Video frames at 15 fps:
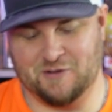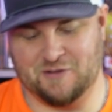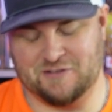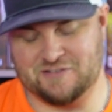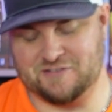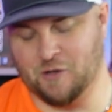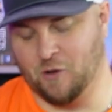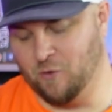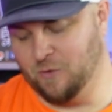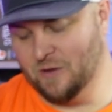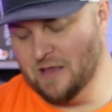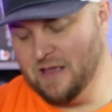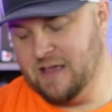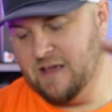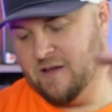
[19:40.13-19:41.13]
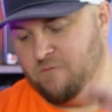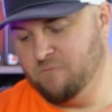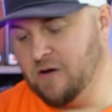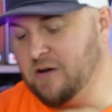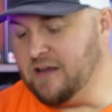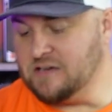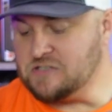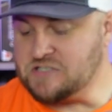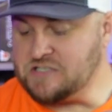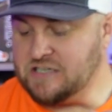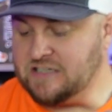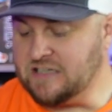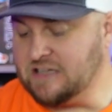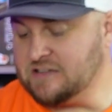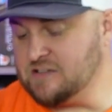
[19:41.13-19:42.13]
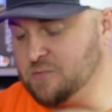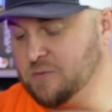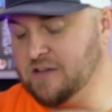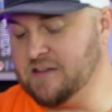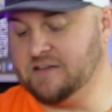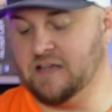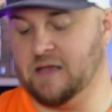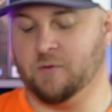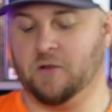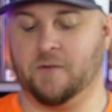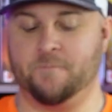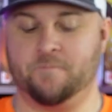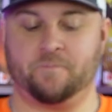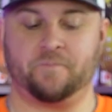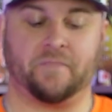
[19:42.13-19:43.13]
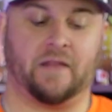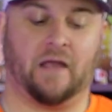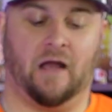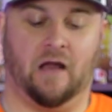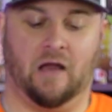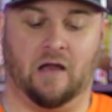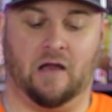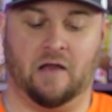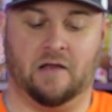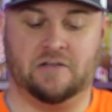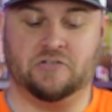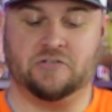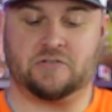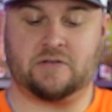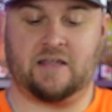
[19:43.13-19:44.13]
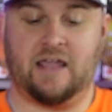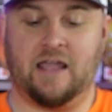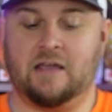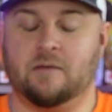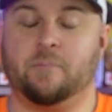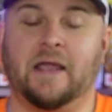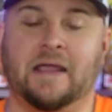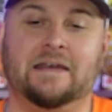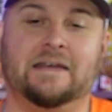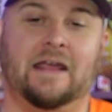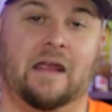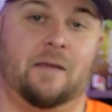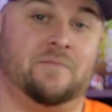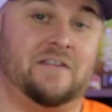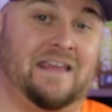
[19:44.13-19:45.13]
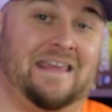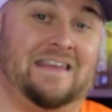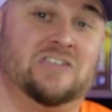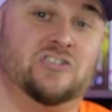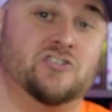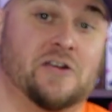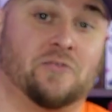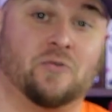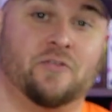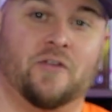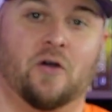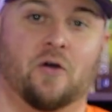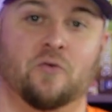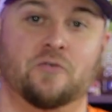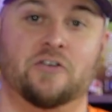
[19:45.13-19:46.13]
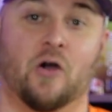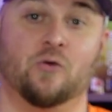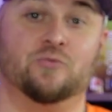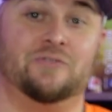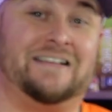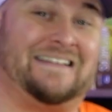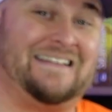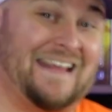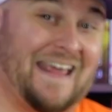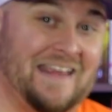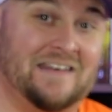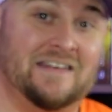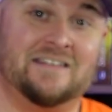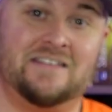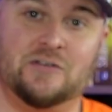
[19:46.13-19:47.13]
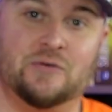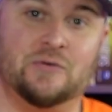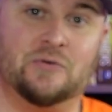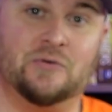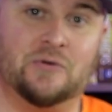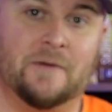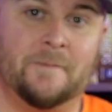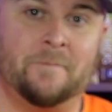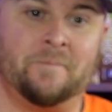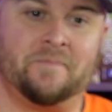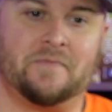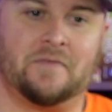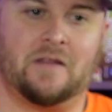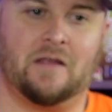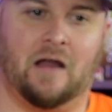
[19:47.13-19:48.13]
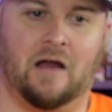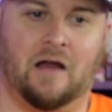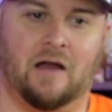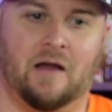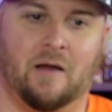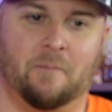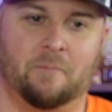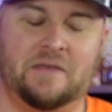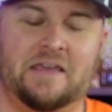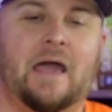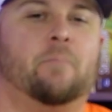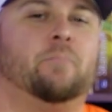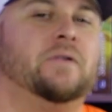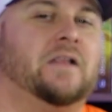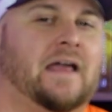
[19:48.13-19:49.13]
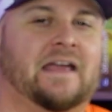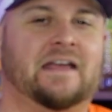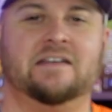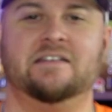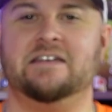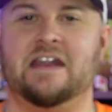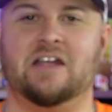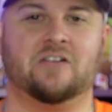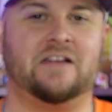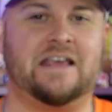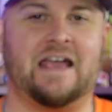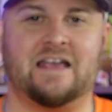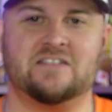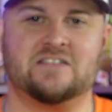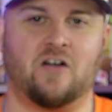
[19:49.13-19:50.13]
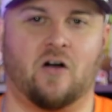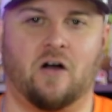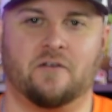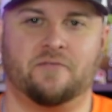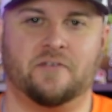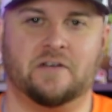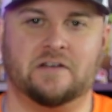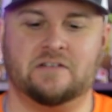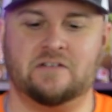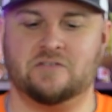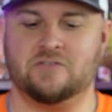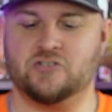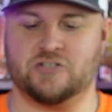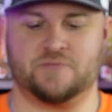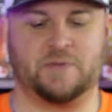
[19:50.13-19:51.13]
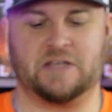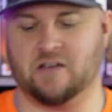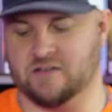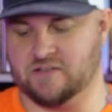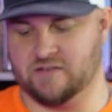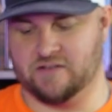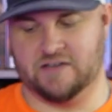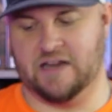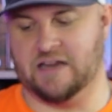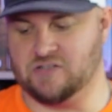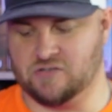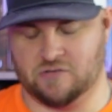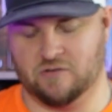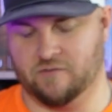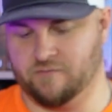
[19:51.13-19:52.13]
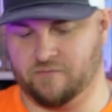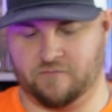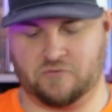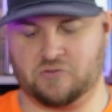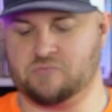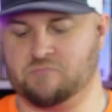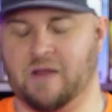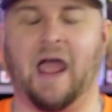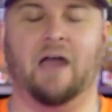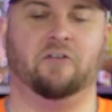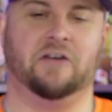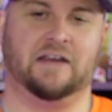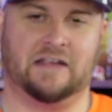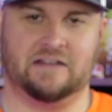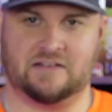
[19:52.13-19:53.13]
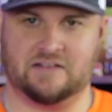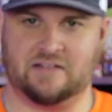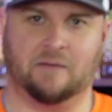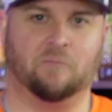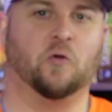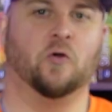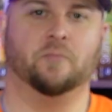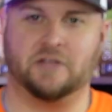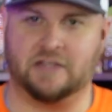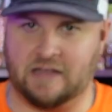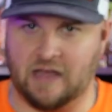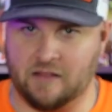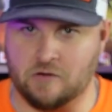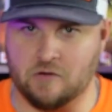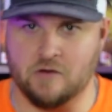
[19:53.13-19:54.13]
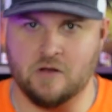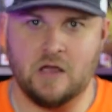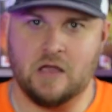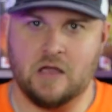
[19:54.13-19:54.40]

So very interested to get this one to the table. Campaign games in general, though, don't tend to get played nearly as often, just because of the nature of having to get the same group together